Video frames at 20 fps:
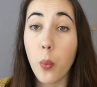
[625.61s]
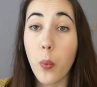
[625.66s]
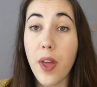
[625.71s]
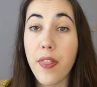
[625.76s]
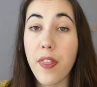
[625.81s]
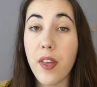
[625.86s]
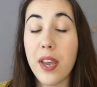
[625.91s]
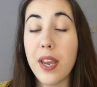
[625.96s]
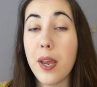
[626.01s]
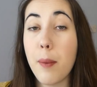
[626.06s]

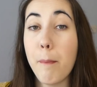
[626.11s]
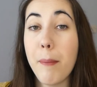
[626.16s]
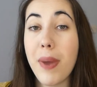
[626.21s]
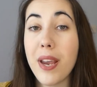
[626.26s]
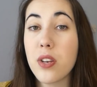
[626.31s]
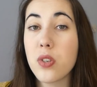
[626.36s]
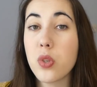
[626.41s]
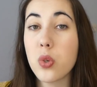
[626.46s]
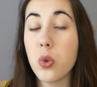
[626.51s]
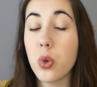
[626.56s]
whether it
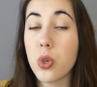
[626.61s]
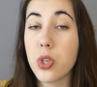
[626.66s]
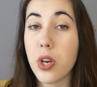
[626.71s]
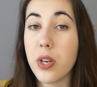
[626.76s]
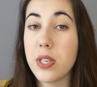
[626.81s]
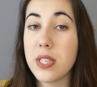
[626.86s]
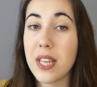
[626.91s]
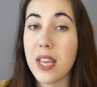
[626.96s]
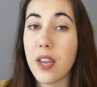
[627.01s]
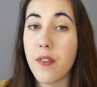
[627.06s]
makes auto
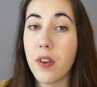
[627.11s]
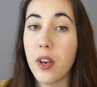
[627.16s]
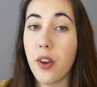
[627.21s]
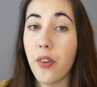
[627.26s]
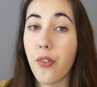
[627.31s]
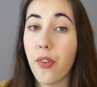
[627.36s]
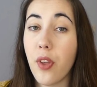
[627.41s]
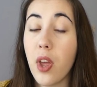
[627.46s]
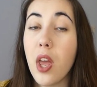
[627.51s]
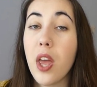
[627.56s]

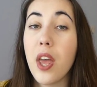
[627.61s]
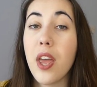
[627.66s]
savings